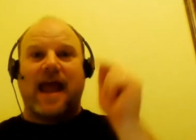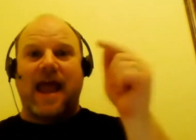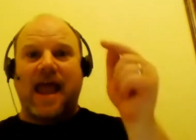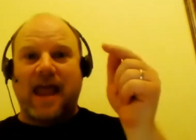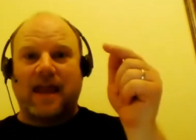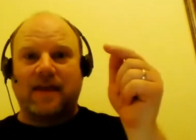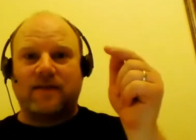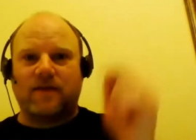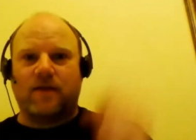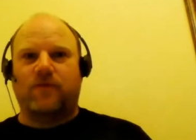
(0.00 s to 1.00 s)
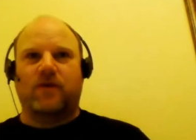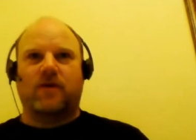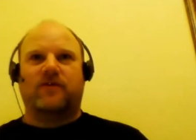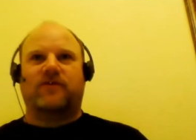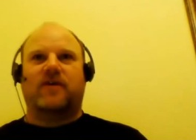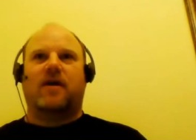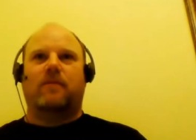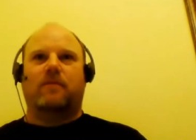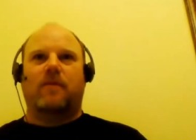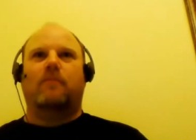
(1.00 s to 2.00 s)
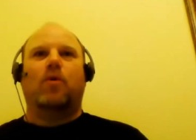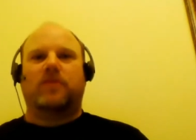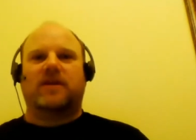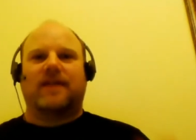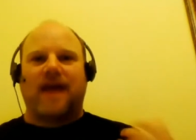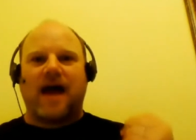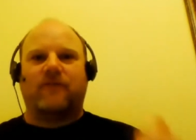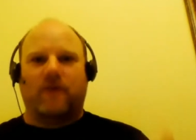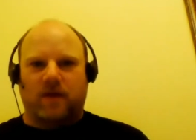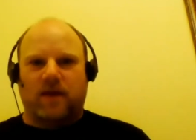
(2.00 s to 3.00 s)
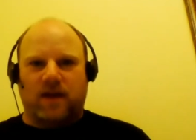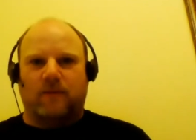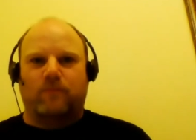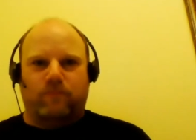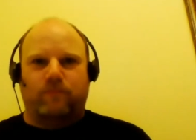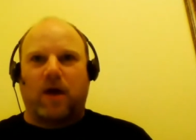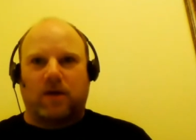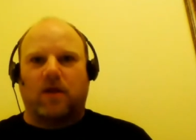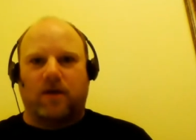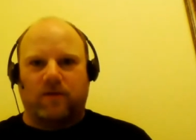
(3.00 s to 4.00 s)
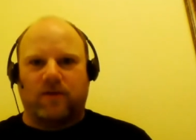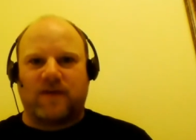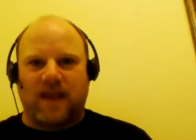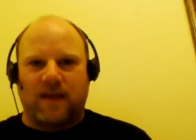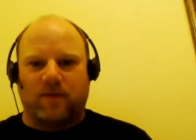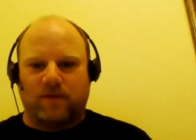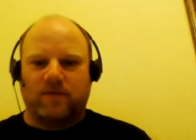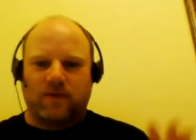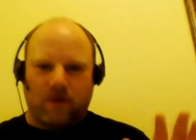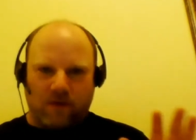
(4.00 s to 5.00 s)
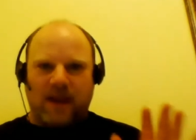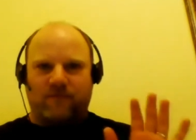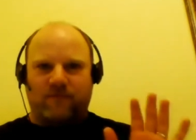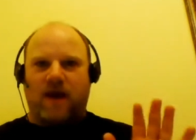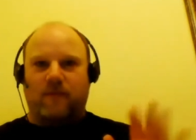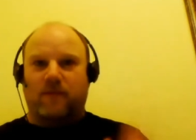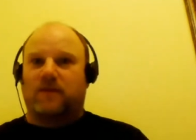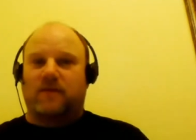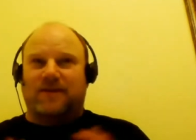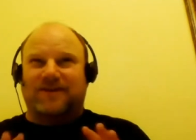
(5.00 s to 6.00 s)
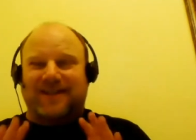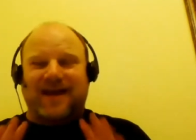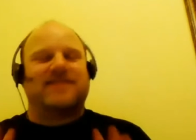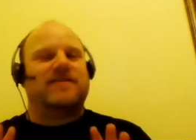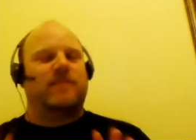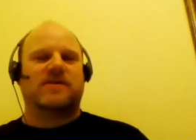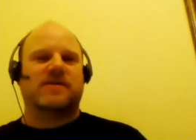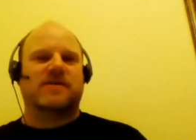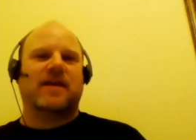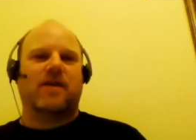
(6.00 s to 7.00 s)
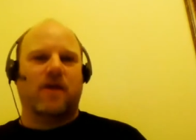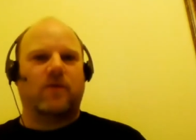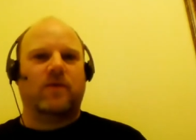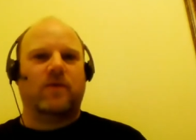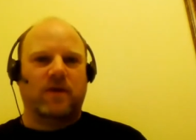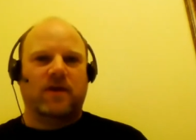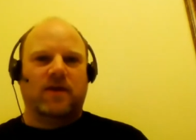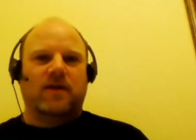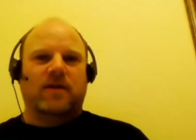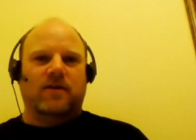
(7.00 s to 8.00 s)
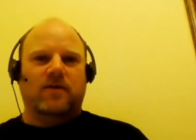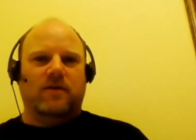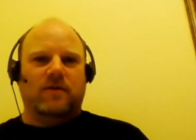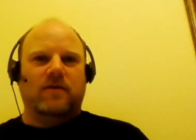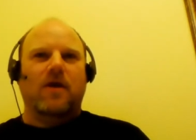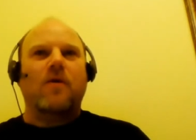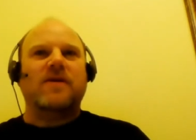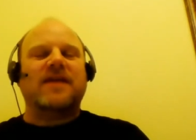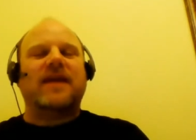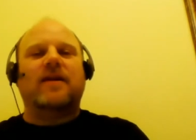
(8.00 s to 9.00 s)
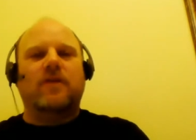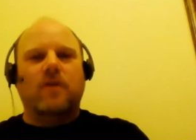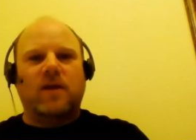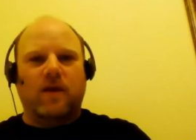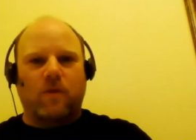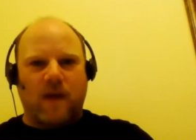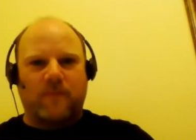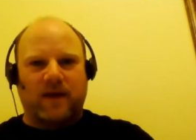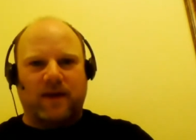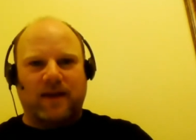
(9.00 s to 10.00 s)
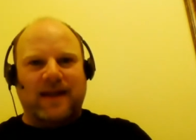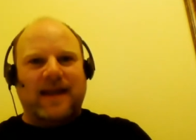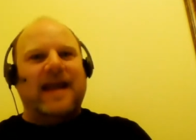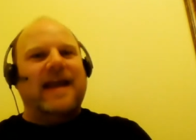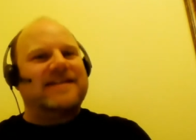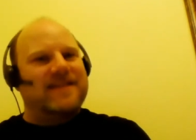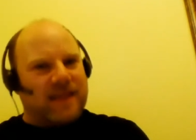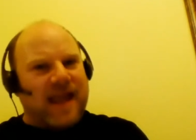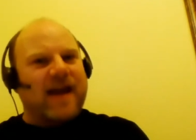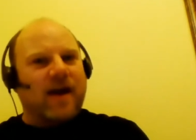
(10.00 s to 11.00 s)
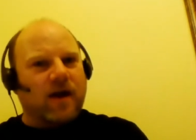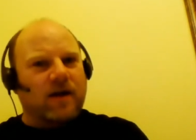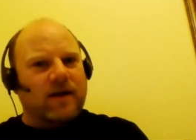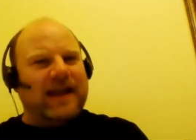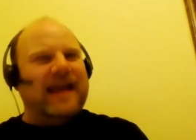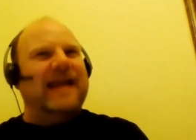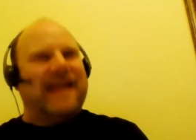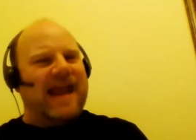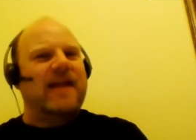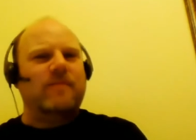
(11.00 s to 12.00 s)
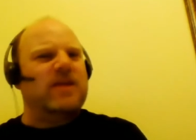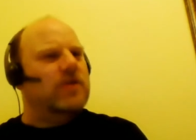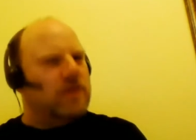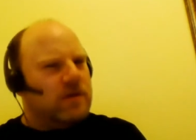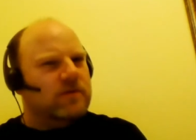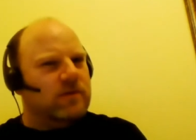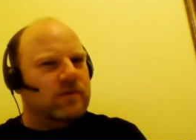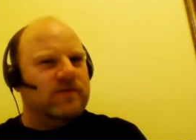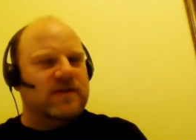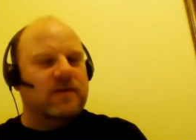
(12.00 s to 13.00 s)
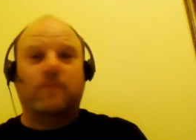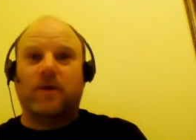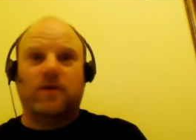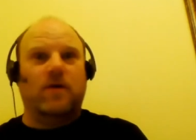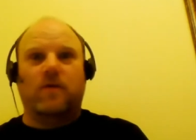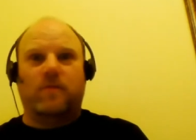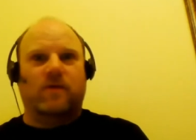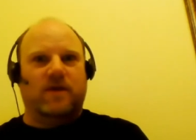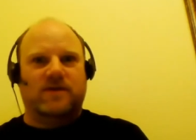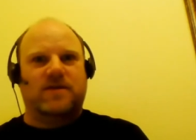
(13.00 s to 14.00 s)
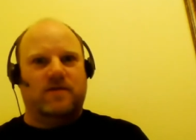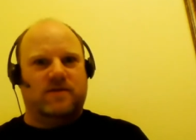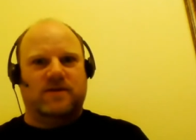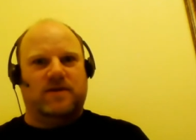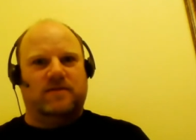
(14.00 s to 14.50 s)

and there's a molten lava in a puddle under the table. Okay, fine, but you're not supposed to say no. No is like a nuclear weapon. It's there, it can be used, but nobody wants to use it.